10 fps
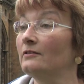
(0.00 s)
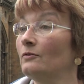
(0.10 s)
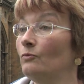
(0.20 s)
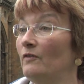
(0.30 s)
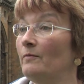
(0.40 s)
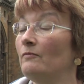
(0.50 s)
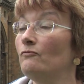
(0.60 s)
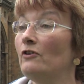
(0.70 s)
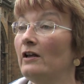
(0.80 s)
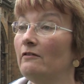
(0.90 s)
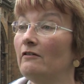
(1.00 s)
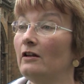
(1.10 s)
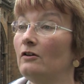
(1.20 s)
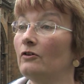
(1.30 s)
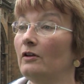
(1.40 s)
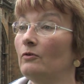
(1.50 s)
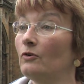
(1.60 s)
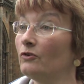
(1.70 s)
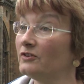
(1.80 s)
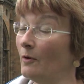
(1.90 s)
And we've been really, really lucky
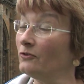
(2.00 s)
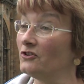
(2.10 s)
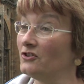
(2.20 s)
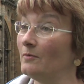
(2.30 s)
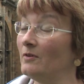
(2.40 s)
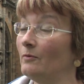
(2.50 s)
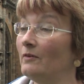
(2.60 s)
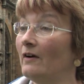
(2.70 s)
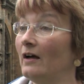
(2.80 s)
with all the sponsorship that we've